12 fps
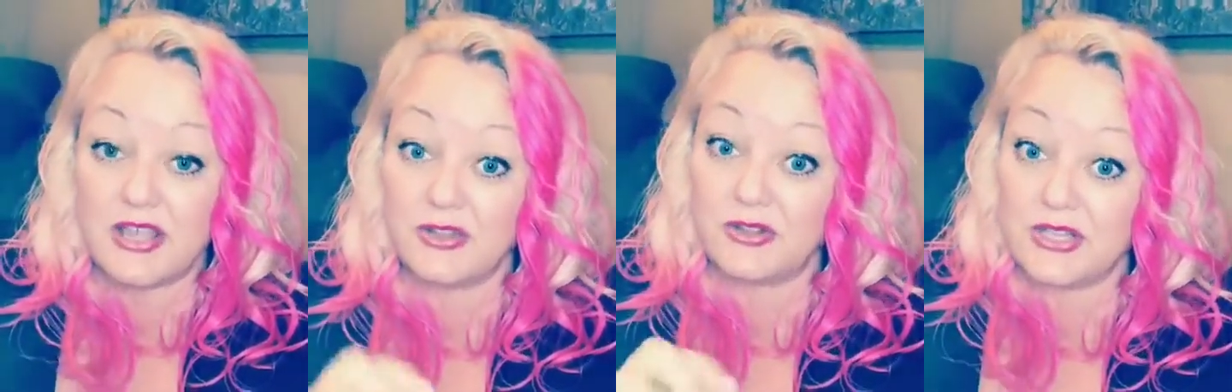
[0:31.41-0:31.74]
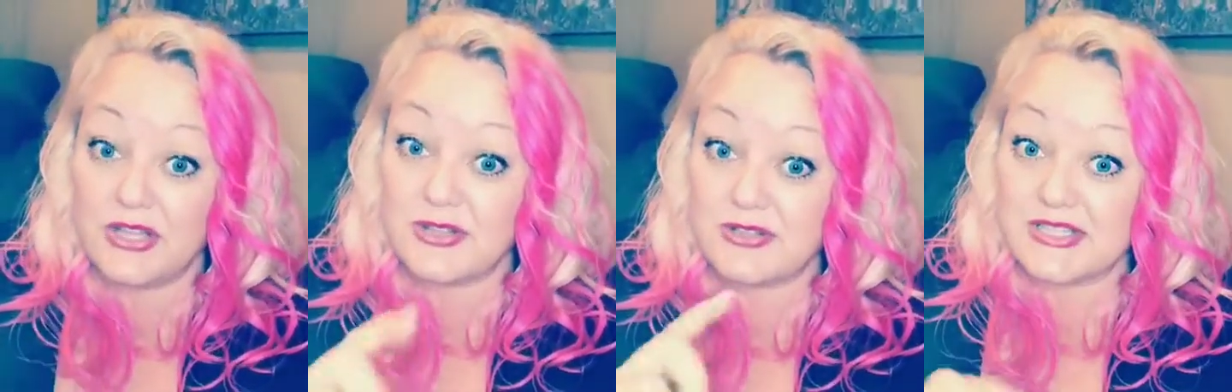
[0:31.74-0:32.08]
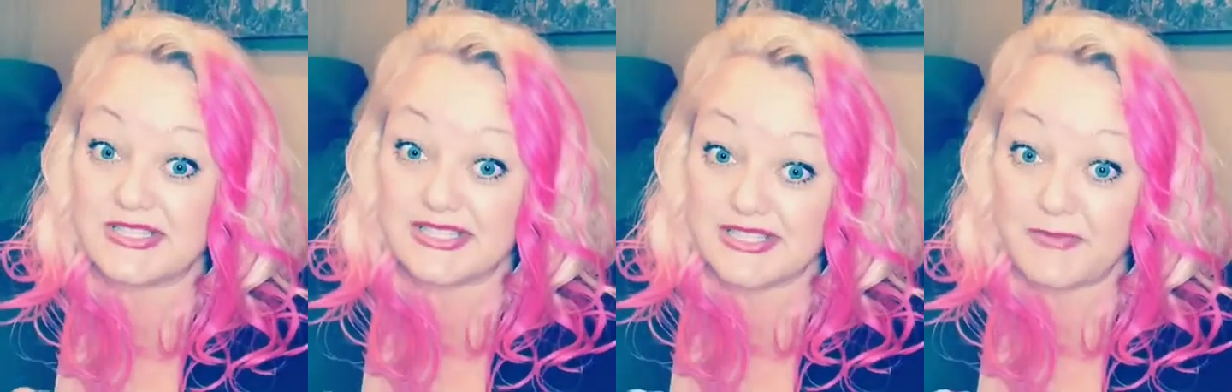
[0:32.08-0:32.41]
You'll need those
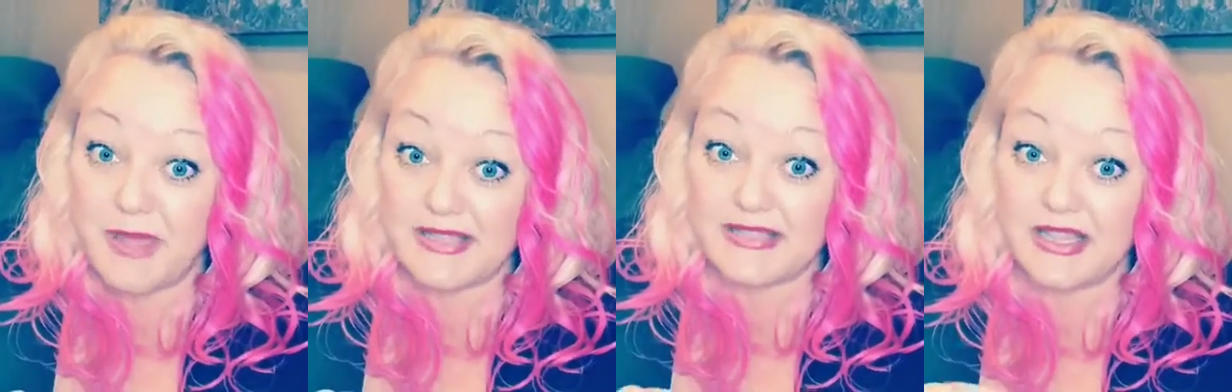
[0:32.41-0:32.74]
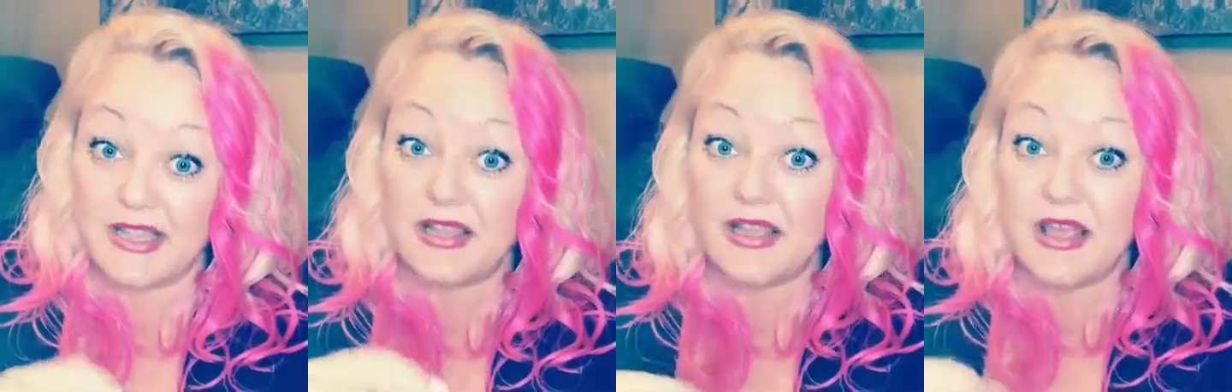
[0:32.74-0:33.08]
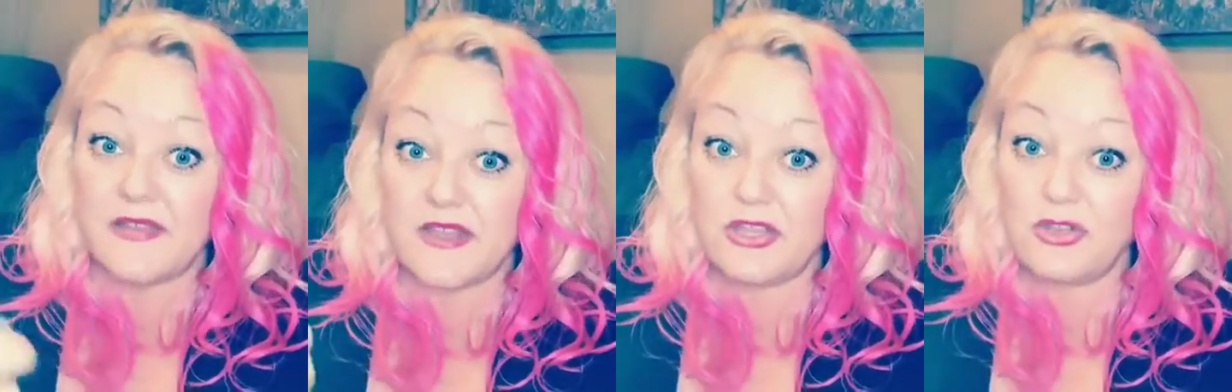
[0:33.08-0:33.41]
because it's messy.
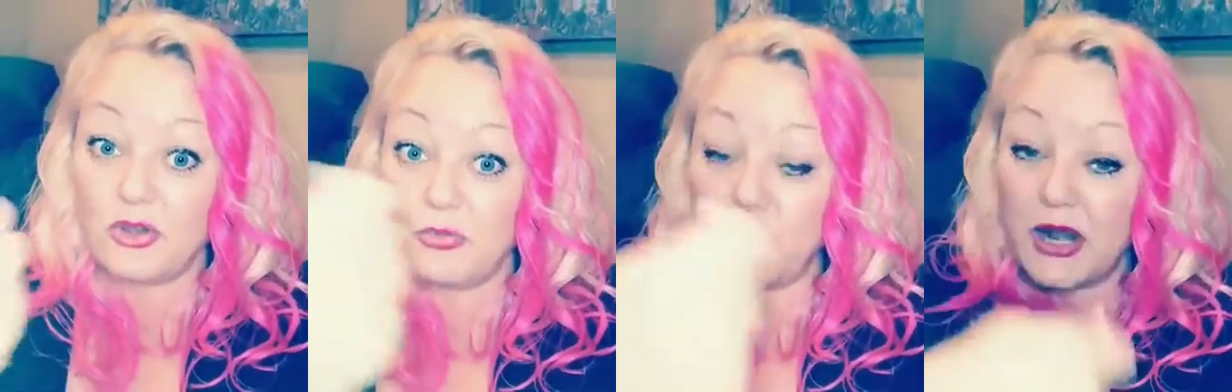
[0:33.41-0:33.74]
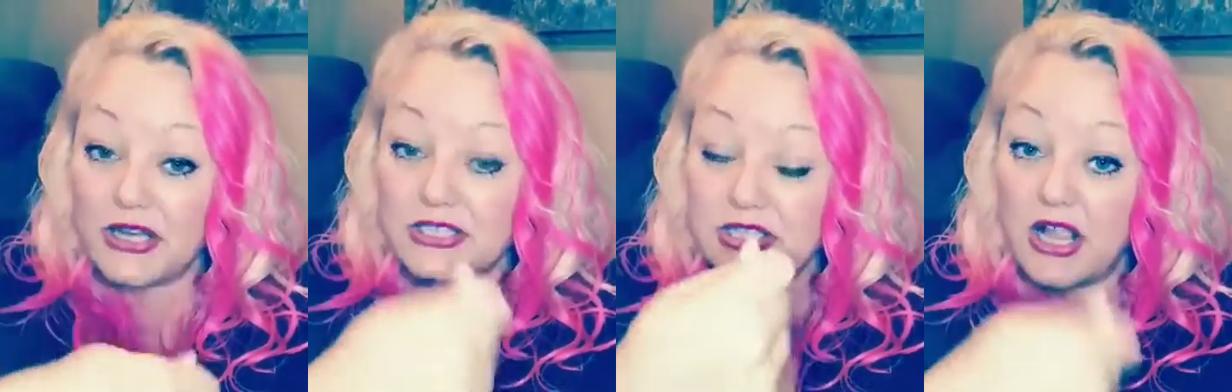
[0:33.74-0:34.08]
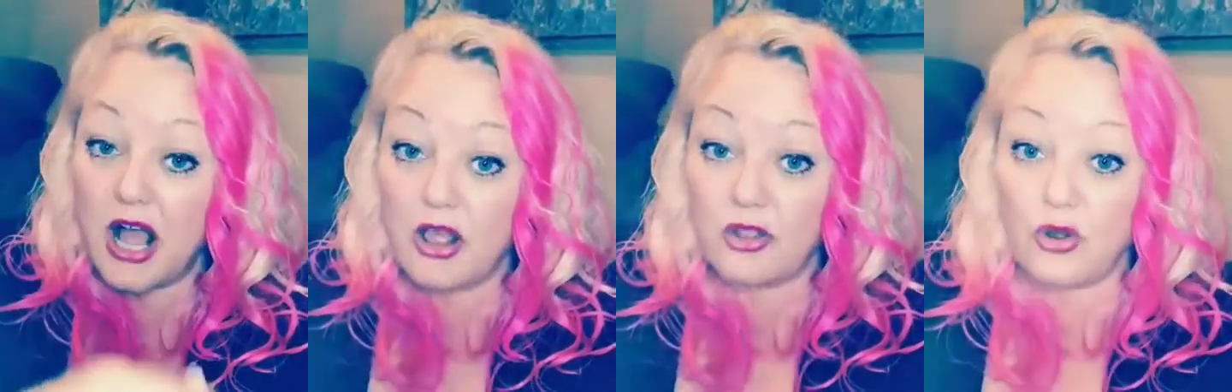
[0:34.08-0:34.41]
Then you'll brush the
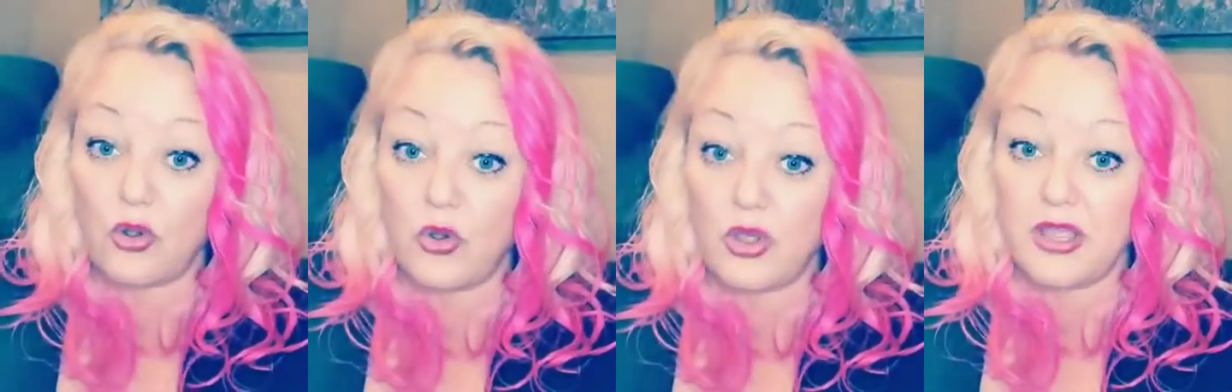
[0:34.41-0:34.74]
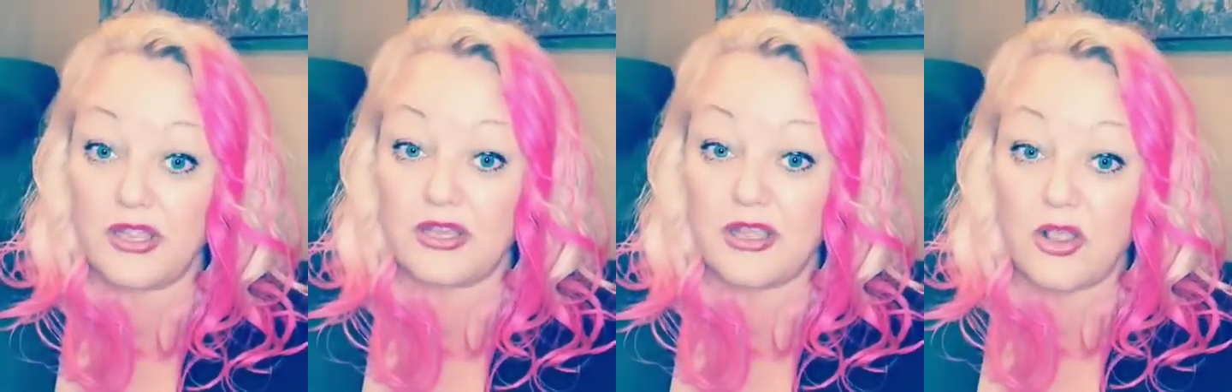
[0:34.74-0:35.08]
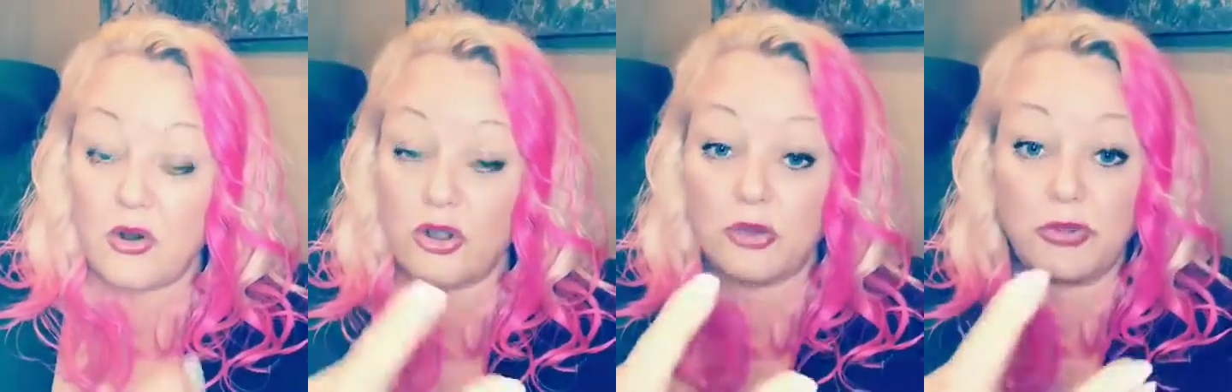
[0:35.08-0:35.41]
color on,
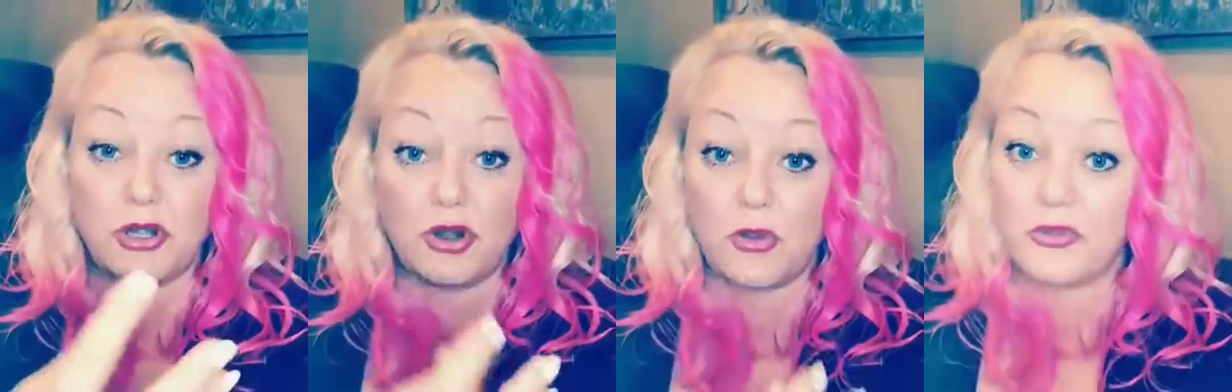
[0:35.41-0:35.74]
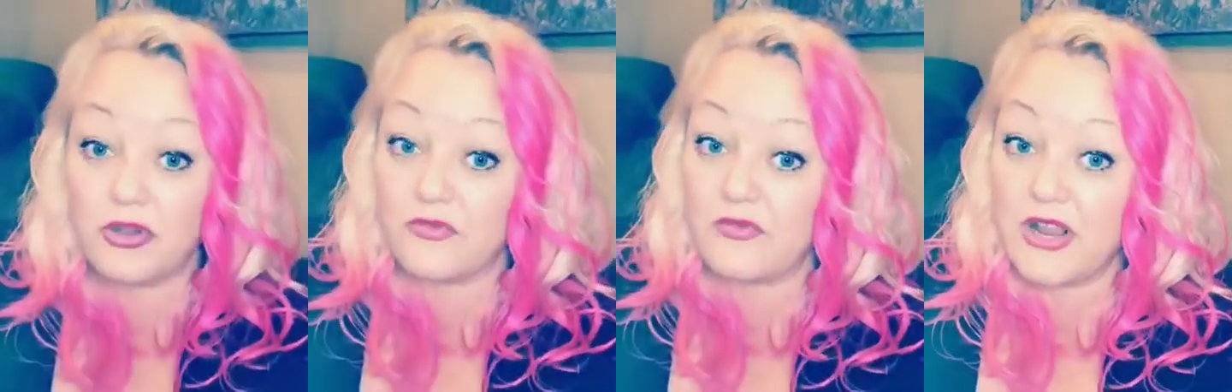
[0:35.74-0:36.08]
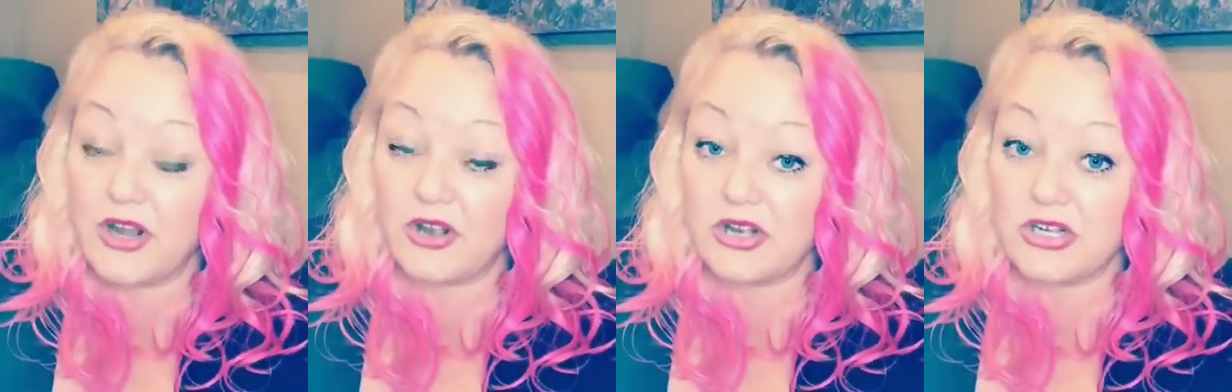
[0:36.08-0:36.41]
or you put it on with your
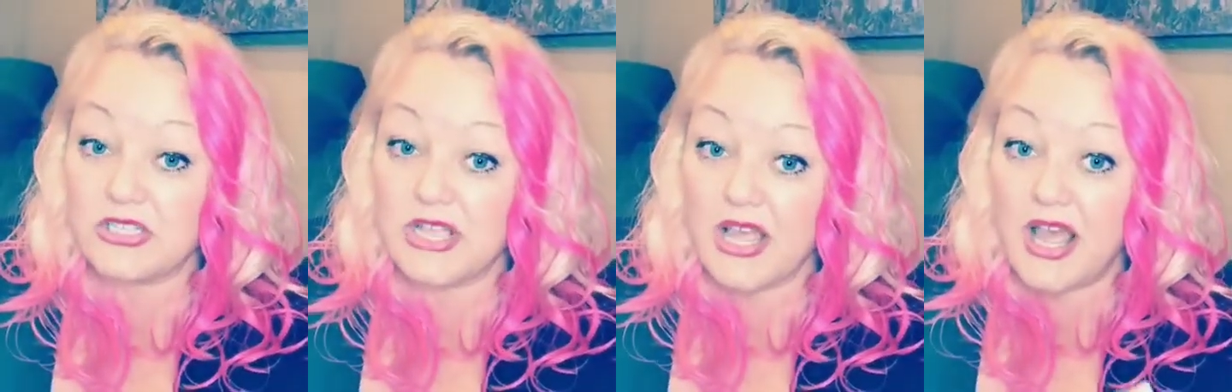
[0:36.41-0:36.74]
fingers.